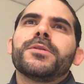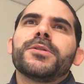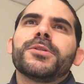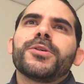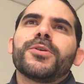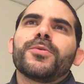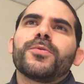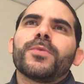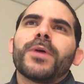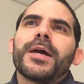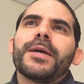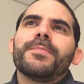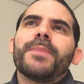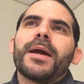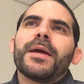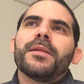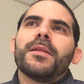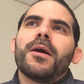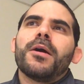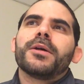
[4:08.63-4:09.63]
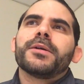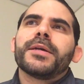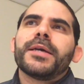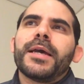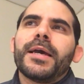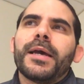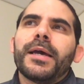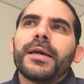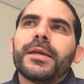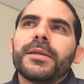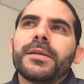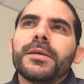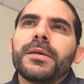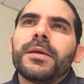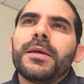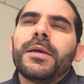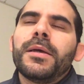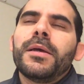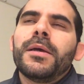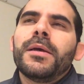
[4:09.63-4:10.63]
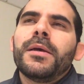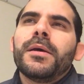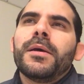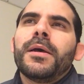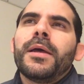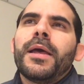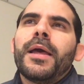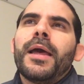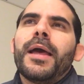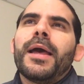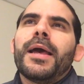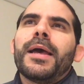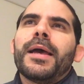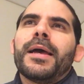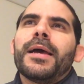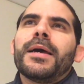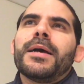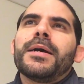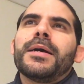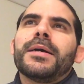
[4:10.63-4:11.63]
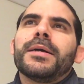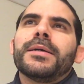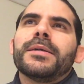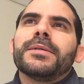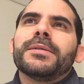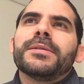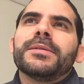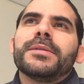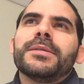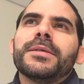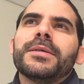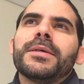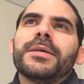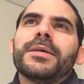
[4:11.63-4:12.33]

to write by longhand, and